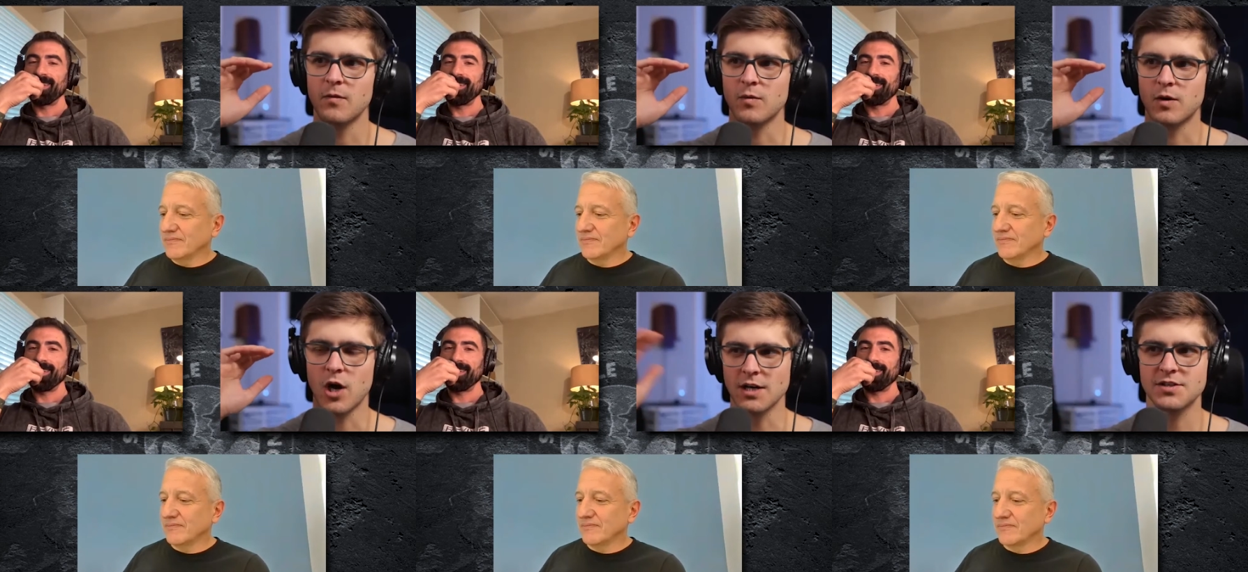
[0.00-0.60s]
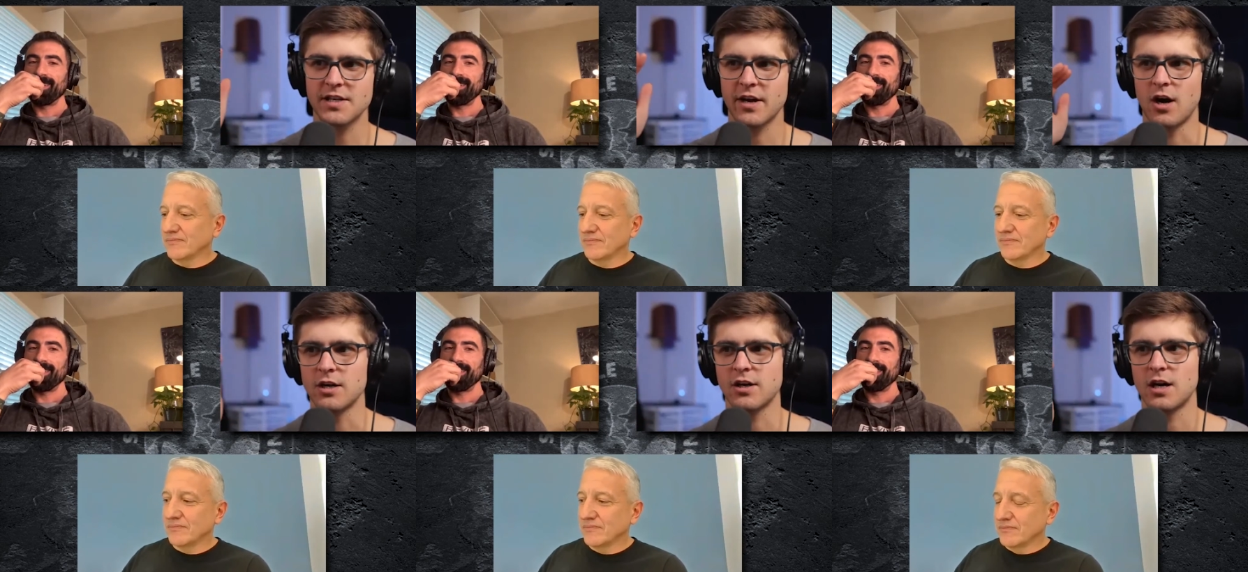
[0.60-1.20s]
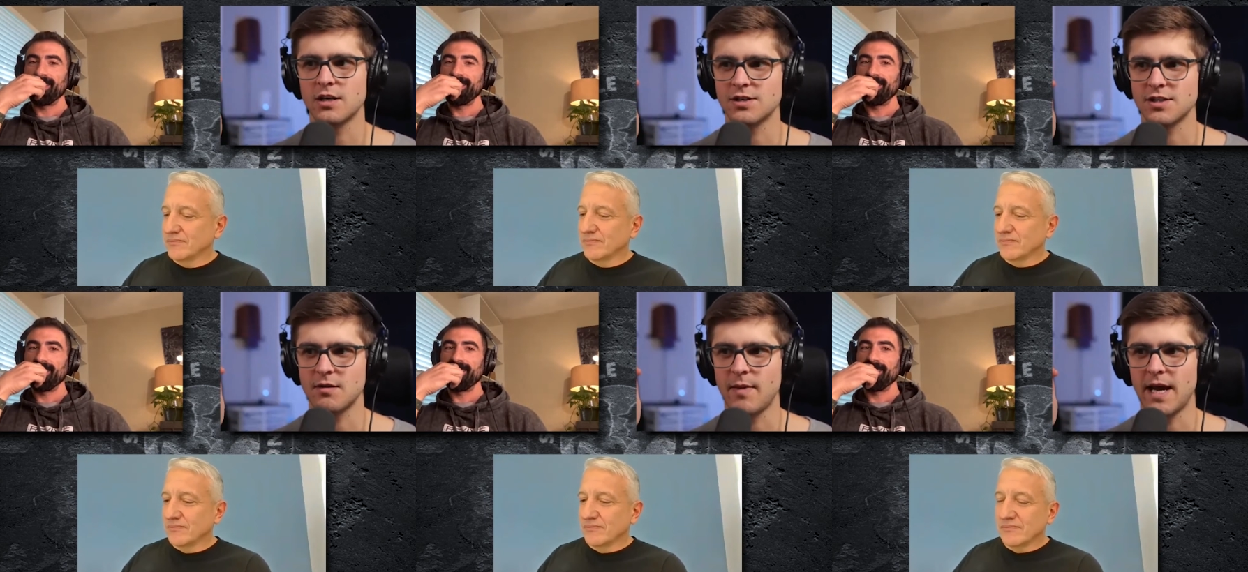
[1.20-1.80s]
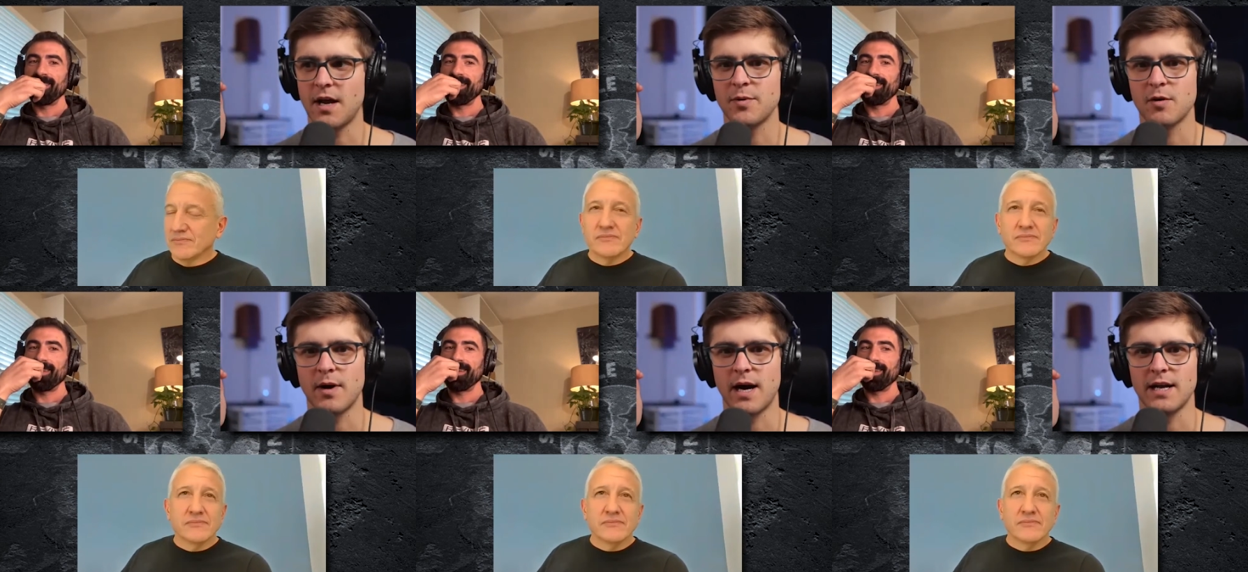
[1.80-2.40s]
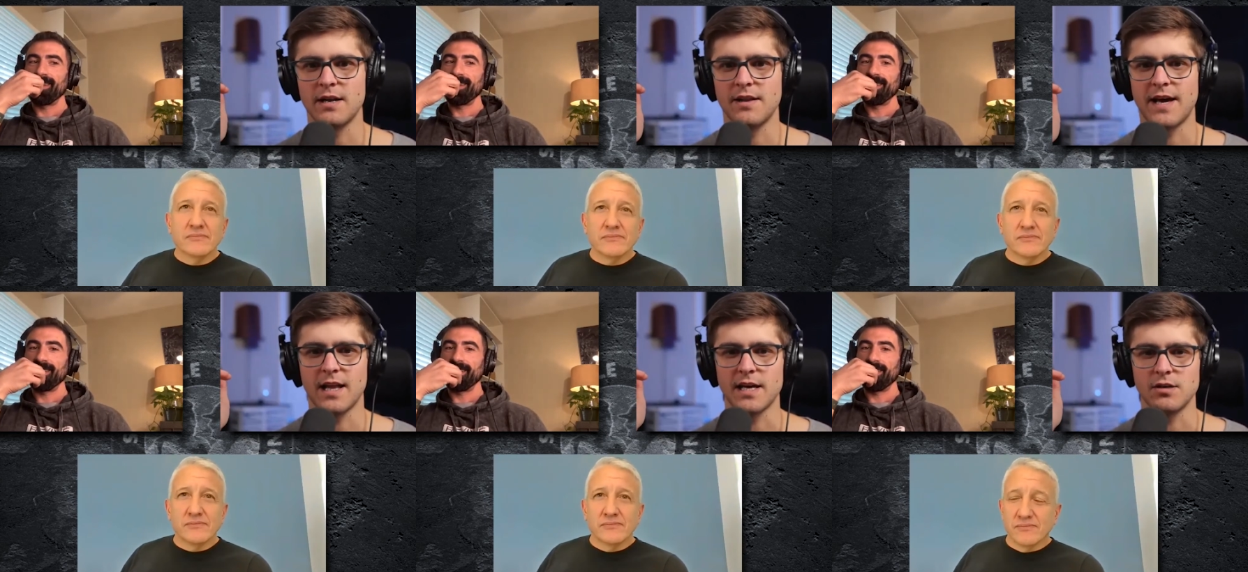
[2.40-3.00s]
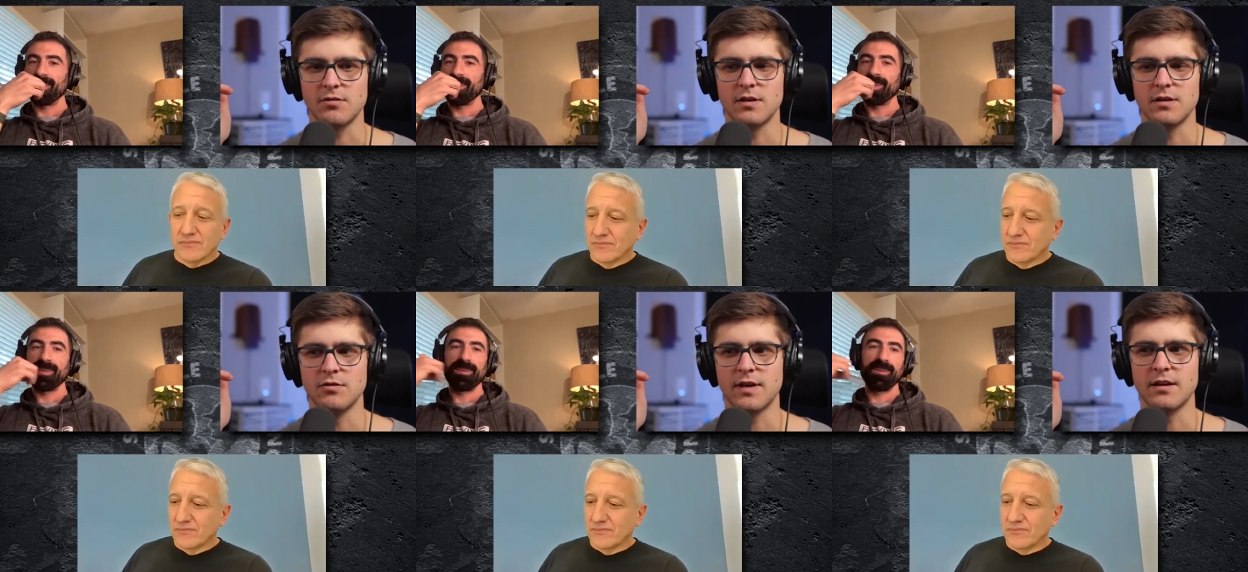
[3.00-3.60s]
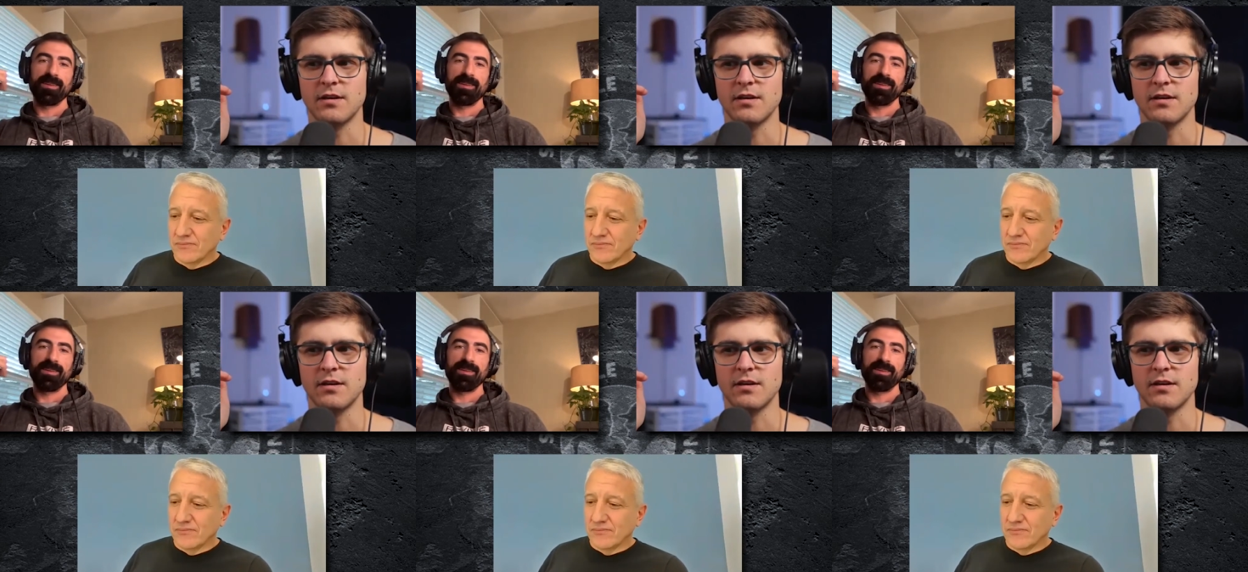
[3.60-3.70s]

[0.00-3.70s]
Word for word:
Speaker 1: consciously or unconsciously made up your mind that like you, you,